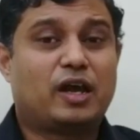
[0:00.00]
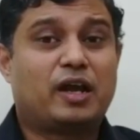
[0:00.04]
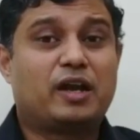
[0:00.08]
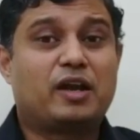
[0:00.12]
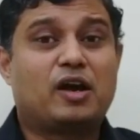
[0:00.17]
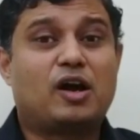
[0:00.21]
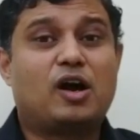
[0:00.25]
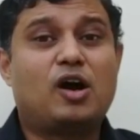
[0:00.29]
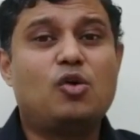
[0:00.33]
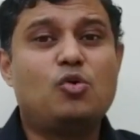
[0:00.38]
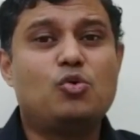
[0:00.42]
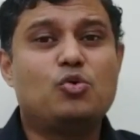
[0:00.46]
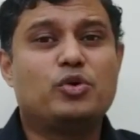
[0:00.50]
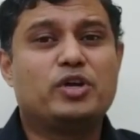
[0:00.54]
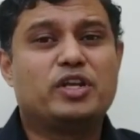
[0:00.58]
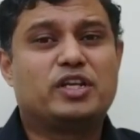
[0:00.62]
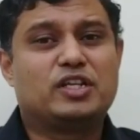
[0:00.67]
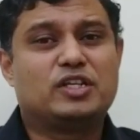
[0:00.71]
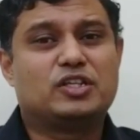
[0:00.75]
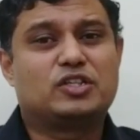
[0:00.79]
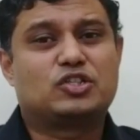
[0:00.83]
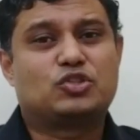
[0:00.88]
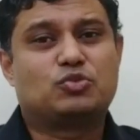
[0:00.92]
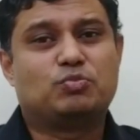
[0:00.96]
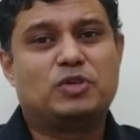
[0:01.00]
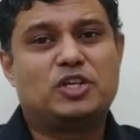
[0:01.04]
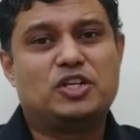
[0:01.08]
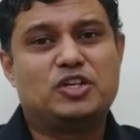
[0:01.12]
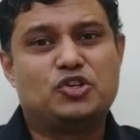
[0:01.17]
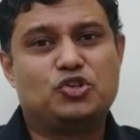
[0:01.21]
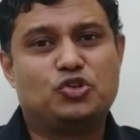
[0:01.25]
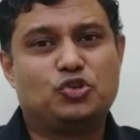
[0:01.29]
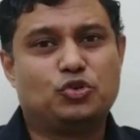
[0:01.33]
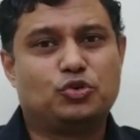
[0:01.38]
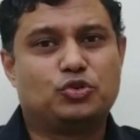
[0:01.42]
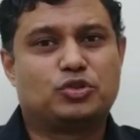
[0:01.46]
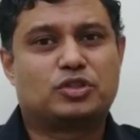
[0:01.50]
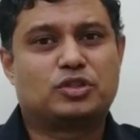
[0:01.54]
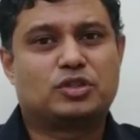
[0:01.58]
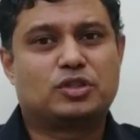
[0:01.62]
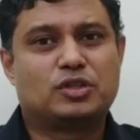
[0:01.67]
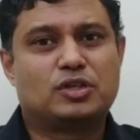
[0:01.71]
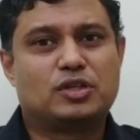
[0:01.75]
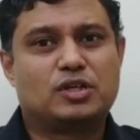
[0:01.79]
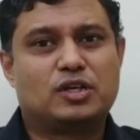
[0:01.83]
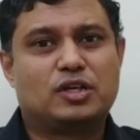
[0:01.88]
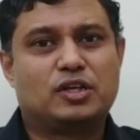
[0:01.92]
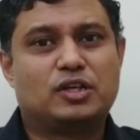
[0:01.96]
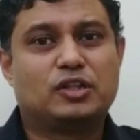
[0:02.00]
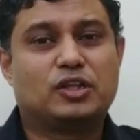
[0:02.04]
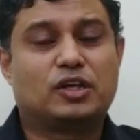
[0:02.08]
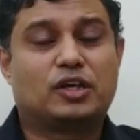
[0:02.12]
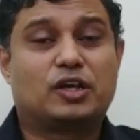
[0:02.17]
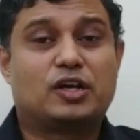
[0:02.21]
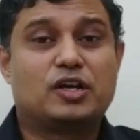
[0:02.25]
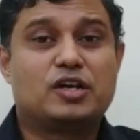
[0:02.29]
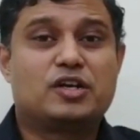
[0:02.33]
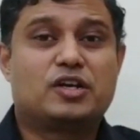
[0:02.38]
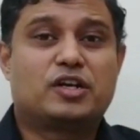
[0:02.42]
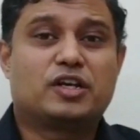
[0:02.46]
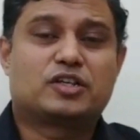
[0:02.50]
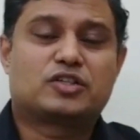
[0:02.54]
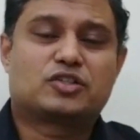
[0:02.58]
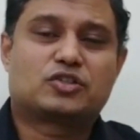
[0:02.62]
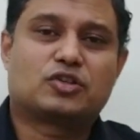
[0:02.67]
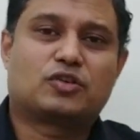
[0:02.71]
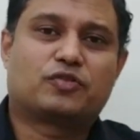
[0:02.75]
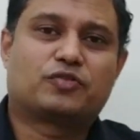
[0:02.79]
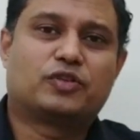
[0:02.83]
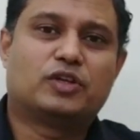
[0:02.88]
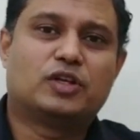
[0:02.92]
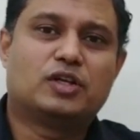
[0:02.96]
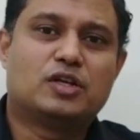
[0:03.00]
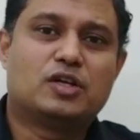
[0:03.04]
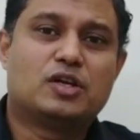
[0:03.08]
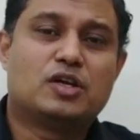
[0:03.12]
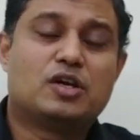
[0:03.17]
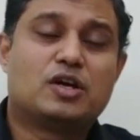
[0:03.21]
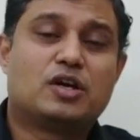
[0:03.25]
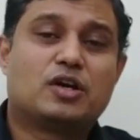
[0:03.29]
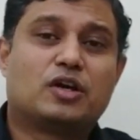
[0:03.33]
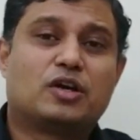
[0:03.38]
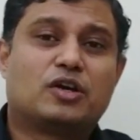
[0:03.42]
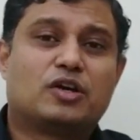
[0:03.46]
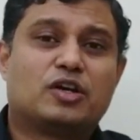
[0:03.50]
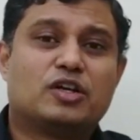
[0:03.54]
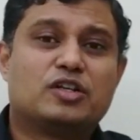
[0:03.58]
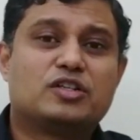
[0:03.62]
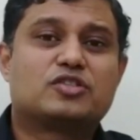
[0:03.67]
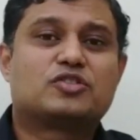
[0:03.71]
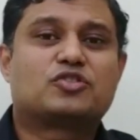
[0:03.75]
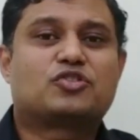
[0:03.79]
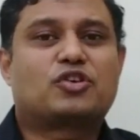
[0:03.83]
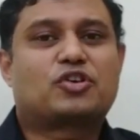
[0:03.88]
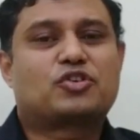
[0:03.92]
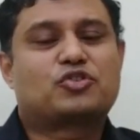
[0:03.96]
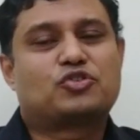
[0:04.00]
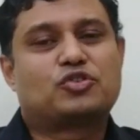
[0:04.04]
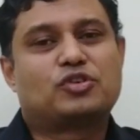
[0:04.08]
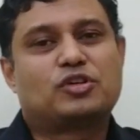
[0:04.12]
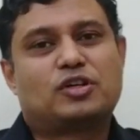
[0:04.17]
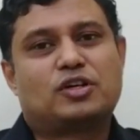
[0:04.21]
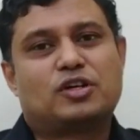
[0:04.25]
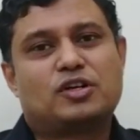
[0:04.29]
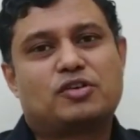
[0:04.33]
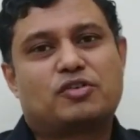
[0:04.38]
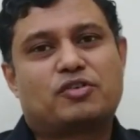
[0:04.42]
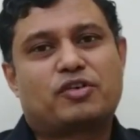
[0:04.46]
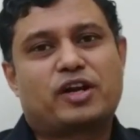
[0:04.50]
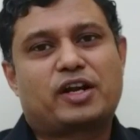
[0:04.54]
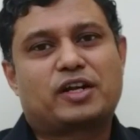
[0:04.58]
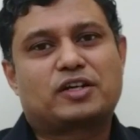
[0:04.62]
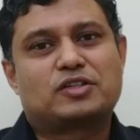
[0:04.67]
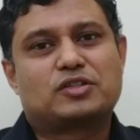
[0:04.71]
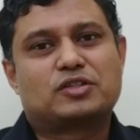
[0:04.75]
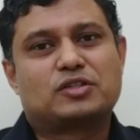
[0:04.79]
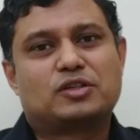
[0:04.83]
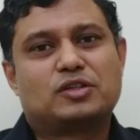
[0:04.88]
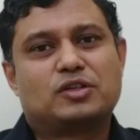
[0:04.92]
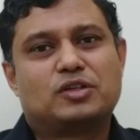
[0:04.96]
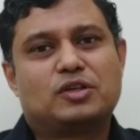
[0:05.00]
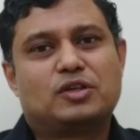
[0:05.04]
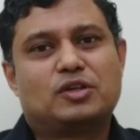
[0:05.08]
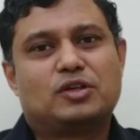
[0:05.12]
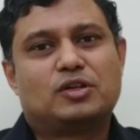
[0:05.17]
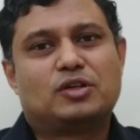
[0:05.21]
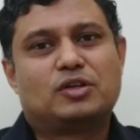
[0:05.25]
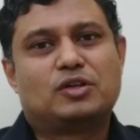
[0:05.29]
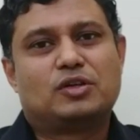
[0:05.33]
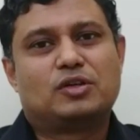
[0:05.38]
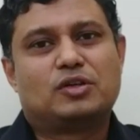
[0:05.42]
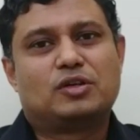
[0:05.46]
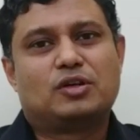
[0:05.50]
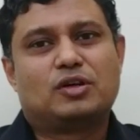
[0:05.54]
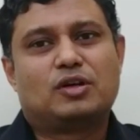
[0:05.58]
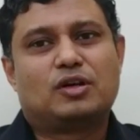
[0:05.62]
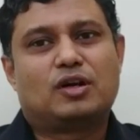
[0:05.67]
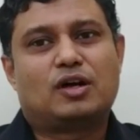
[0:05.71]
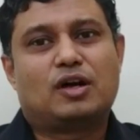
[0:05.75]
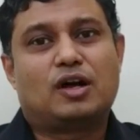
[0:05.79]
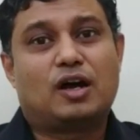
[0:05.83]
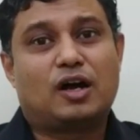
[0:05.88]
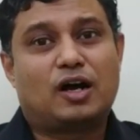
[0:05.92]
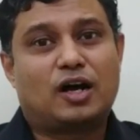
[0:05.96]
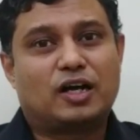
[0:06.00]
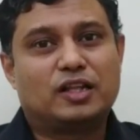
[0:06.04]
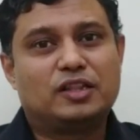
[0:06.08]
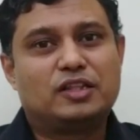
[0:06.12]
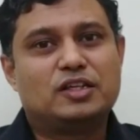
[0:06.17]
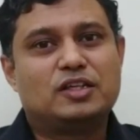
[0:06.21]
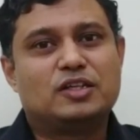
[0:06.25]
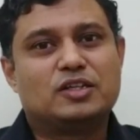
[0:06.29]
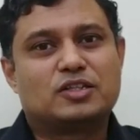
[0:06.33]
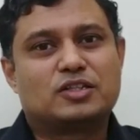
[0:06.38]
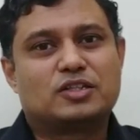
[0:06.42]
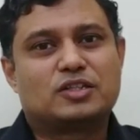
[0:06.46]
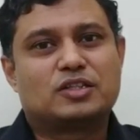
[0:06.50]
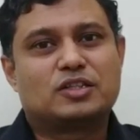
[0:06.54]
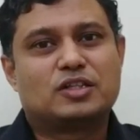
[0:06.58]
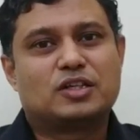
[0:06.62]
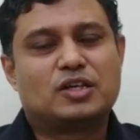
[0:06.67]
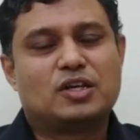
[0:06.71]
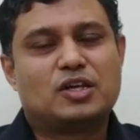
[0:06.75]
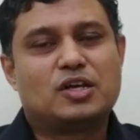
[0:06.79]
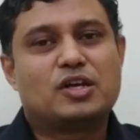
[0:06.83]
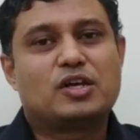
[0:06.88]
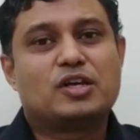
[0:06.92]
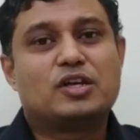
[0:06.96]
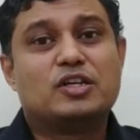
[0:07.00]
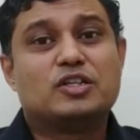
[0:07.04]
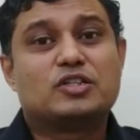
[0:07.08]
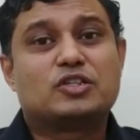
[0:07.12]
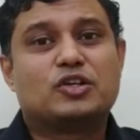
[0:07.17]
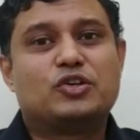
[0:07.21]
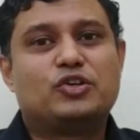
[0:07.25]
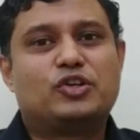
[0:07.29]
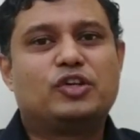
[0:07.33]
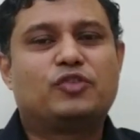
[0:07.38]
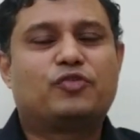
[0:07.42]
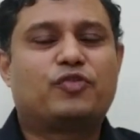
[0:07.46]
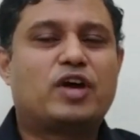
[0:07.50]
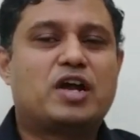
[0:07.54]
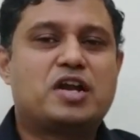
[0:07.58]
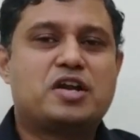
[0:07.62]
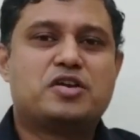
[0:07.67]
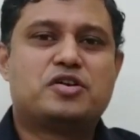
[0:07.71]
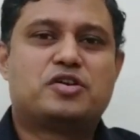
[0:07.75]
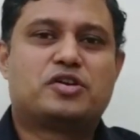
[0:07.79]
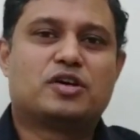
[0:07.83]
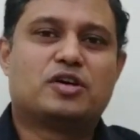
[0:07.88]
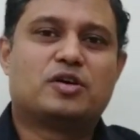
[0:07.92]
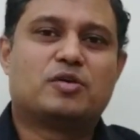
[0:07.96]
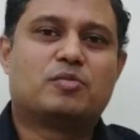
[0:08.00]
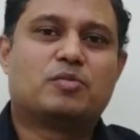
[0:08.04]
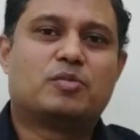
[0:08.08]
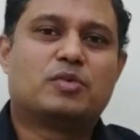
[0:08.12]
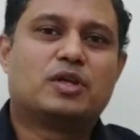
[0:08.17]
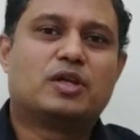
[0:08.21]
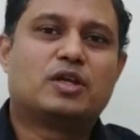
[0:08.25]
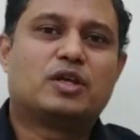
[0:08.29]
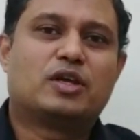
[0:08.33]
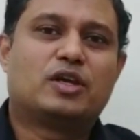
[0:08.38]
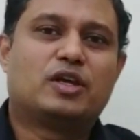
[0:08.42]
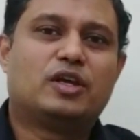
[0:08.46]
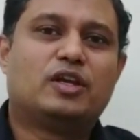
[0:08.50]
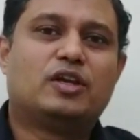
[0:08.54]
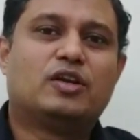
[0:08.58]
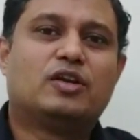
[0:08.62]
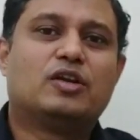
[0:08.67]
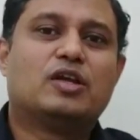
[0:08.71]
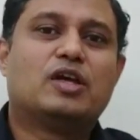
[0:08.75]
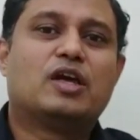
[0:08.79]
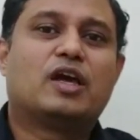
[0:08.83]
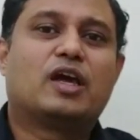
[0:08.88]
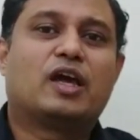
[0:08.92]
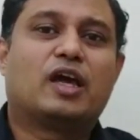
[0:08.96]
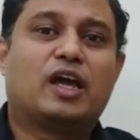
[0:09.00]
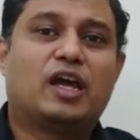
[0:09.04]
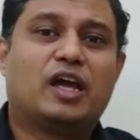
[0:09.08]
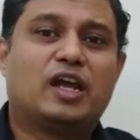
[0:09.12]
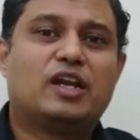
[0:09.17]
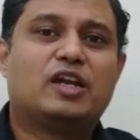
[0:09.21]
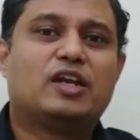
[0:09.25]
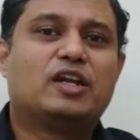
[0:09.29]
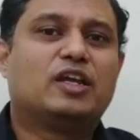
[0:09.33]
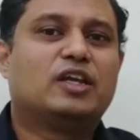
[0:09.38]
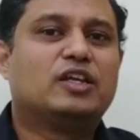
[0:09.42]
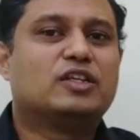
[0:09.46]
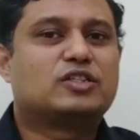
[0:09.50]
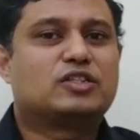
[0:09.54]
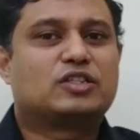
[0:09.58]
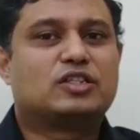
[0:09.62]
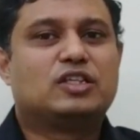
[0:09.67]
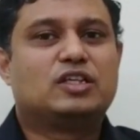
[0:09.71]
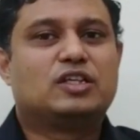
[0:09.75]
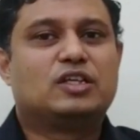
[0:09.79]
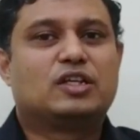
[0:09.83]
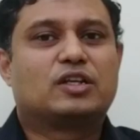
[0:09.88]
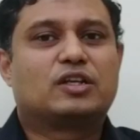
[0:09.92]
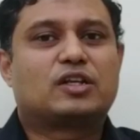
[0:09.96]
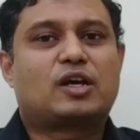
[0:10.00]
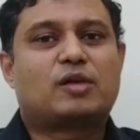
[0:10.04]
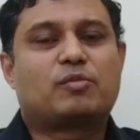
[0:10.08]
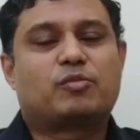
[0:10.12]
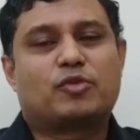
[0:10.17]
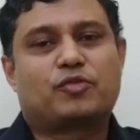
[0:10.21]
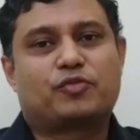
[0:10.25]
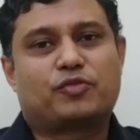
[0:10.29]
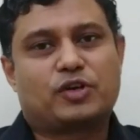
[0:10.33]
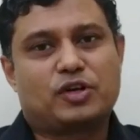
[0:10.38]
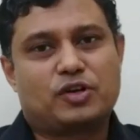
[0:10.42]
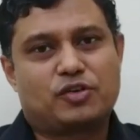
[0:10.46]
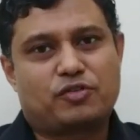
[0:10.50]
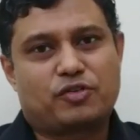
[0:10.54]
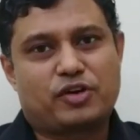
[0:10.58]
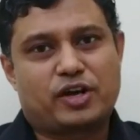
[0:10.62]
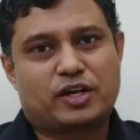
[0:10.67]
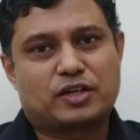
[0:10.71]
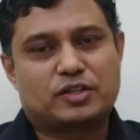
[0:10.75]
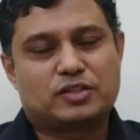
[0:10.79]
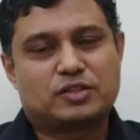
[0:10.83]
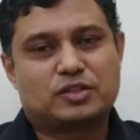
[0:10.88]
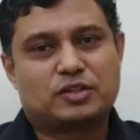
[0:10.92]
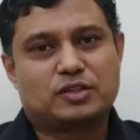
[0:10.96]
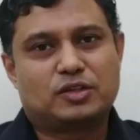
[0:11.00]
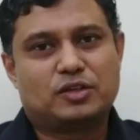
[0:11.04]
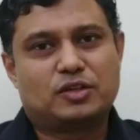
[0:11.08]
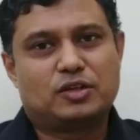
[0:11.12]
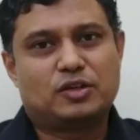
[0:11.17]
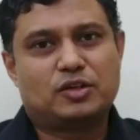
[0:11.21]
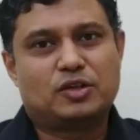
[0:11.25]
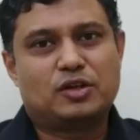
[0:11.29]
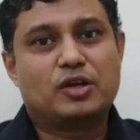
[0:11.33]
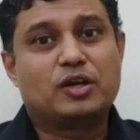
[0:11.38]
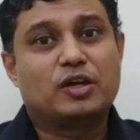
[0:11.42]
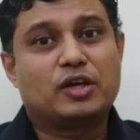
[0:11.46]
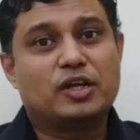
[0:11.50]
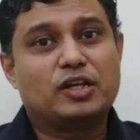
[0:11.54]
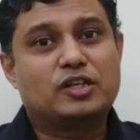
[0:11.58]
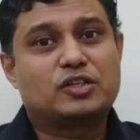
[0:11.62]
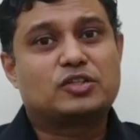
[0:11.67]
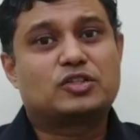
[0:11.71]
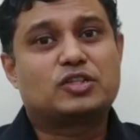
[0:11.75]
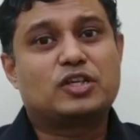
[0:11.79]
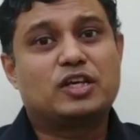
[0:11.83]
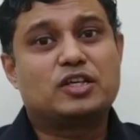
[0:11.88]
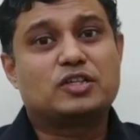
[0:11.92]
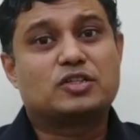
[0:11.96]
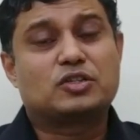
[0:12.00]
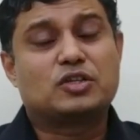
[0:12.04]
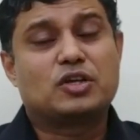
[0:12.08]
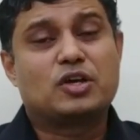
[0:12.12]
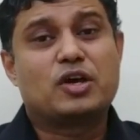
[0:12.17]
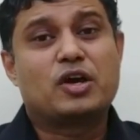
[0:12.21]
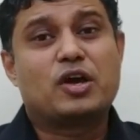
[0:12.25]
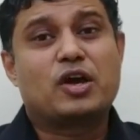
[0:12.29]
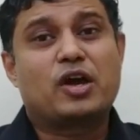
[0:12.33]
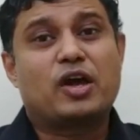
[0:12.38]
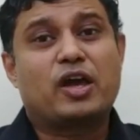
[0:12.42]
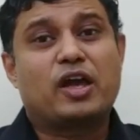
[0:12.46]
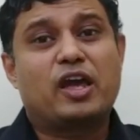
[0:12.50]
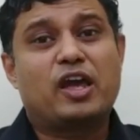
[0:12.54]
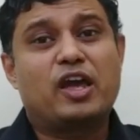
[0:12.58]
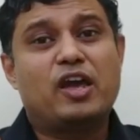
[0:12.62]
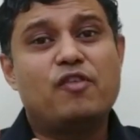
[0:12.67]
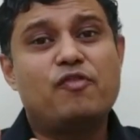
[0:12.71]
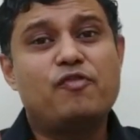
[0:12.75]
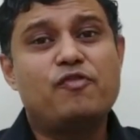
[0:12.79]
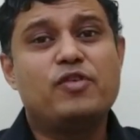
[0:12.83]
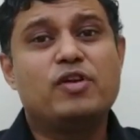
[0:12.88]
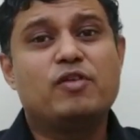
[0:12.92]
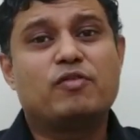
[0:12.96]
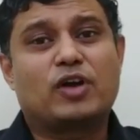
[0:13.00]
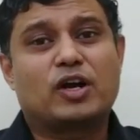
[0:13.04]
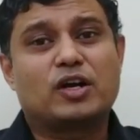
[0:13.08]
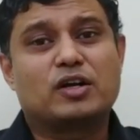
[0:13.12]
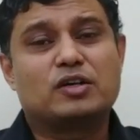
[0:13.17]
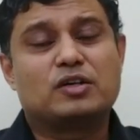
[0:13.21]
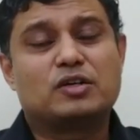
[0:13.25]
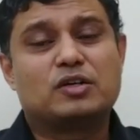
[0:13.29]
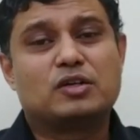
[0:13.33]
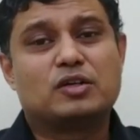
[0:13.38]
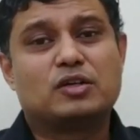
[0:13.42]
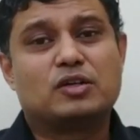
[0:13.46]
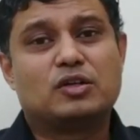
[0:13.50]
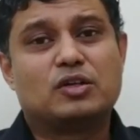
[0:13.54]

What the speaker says: and how it is being used in the context of the construction contracts. Others is a defined term in NEC type of contracts. It says everyone,